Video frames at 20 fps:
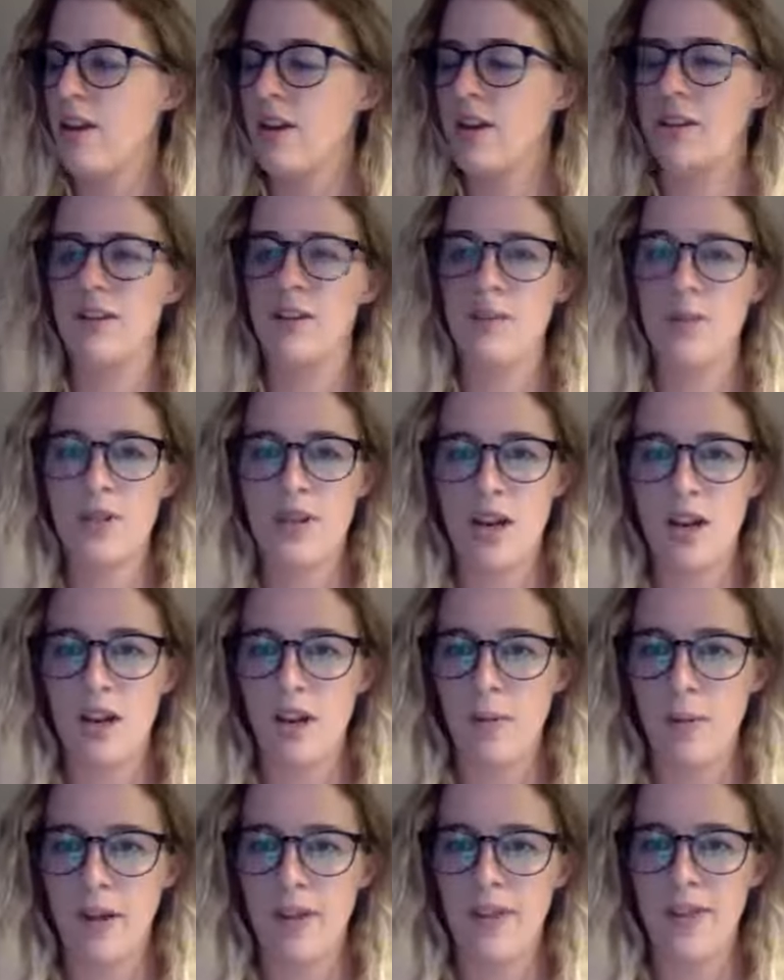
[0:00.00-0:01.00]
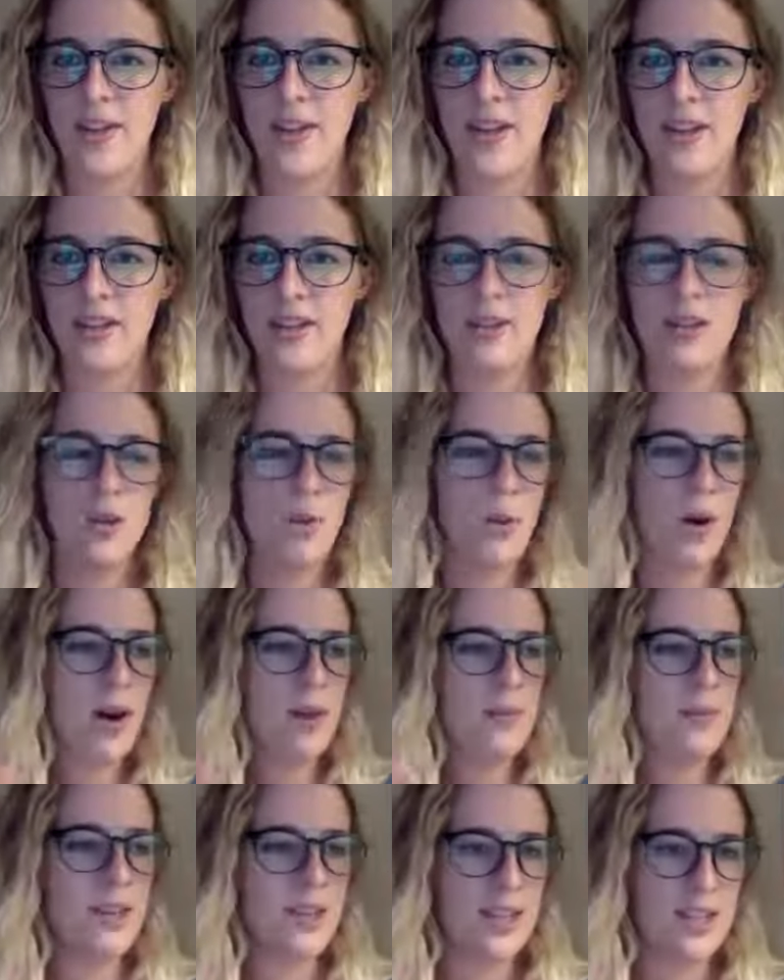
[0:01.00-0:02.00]
you hear someone talking about this, you
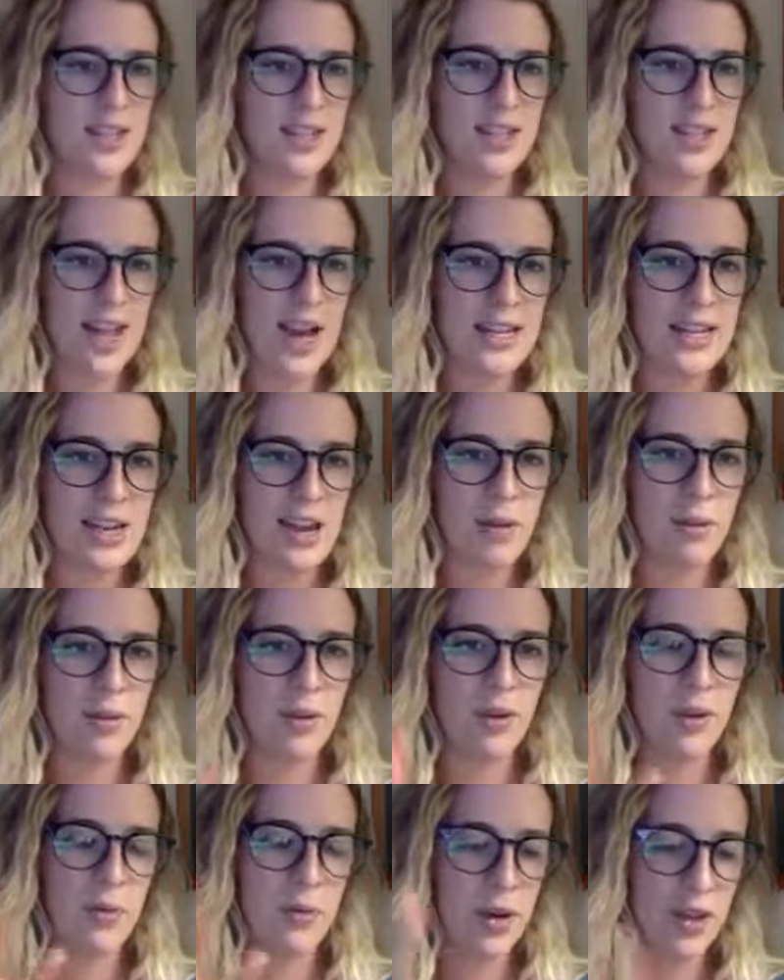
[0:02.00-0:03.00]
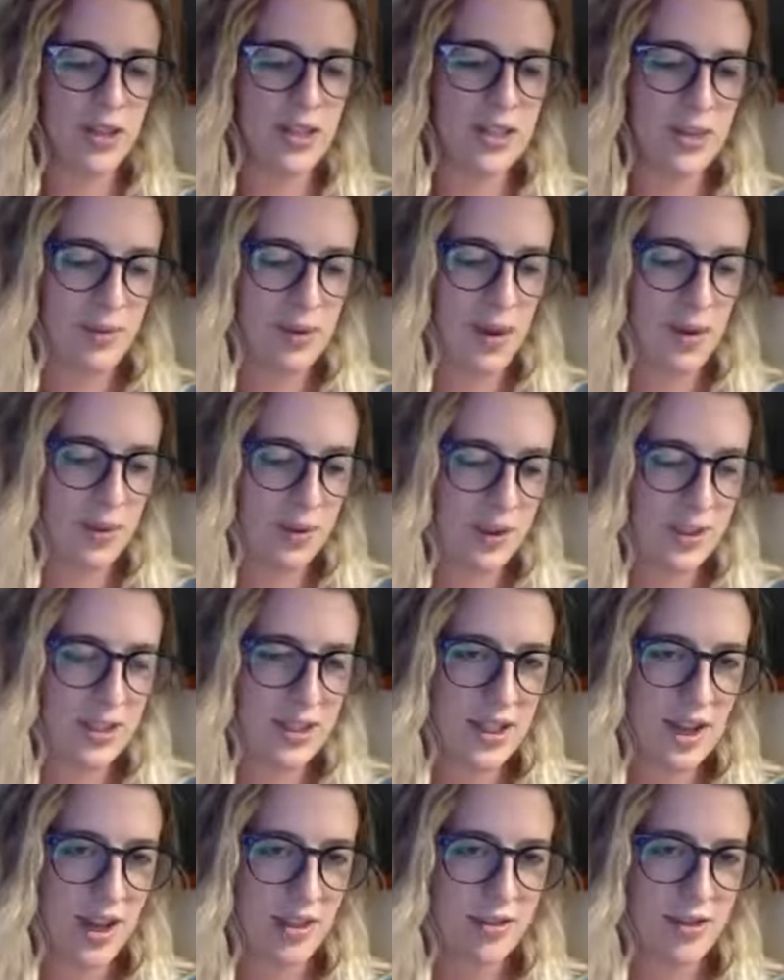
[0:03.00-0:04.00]
walk up to that table and participate with
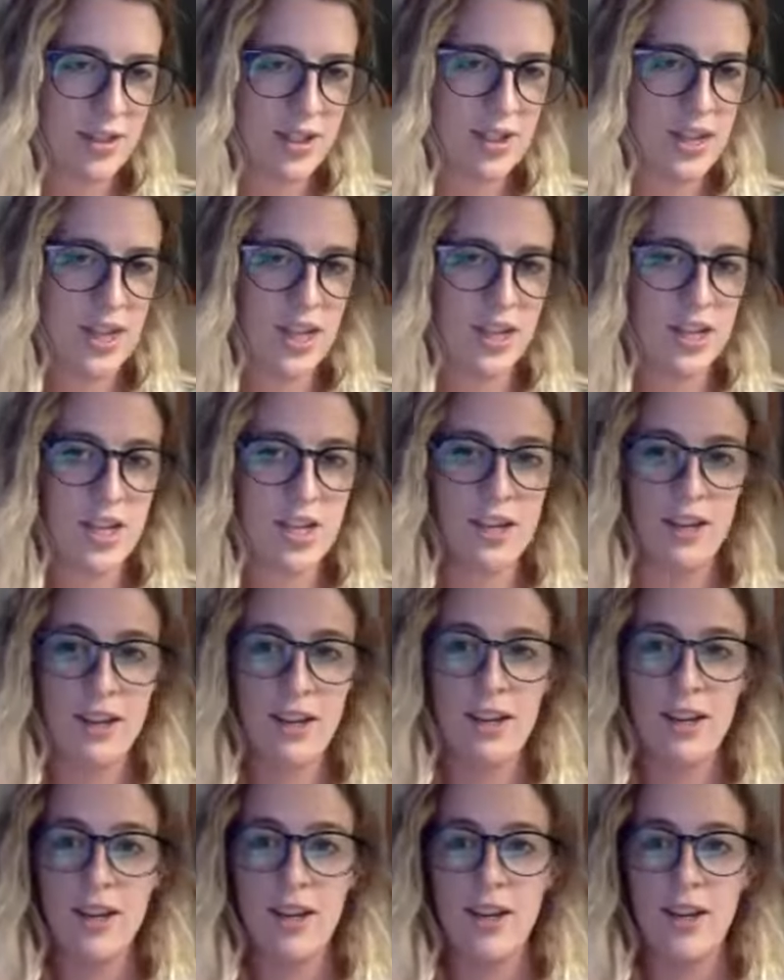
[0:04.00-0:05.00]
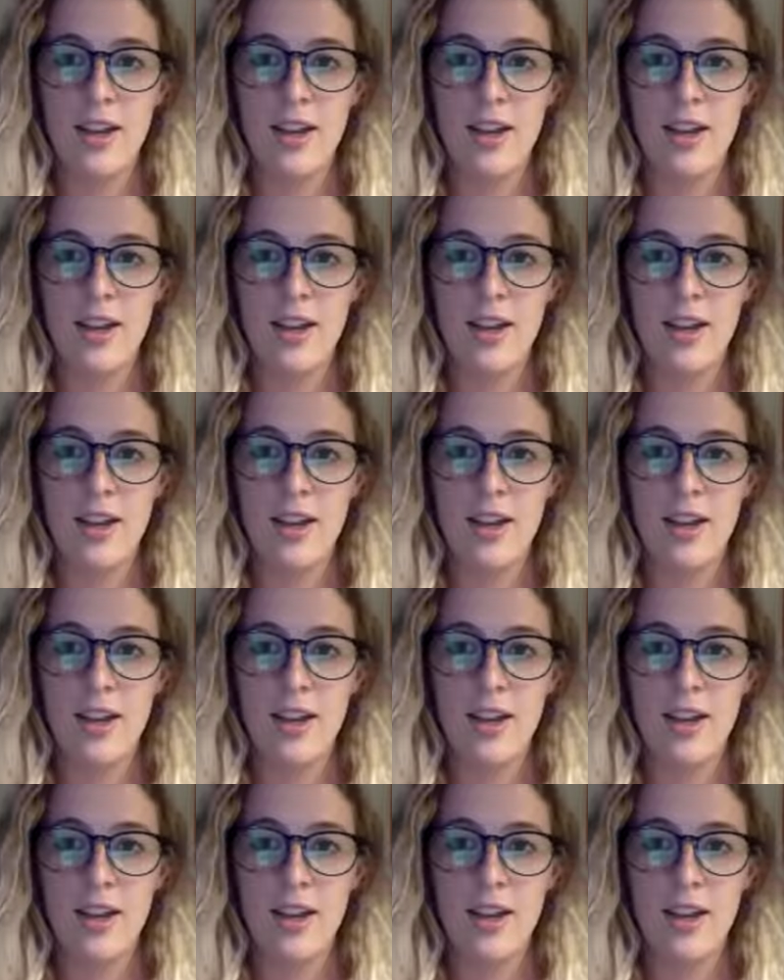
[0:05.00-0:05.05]
this conversation.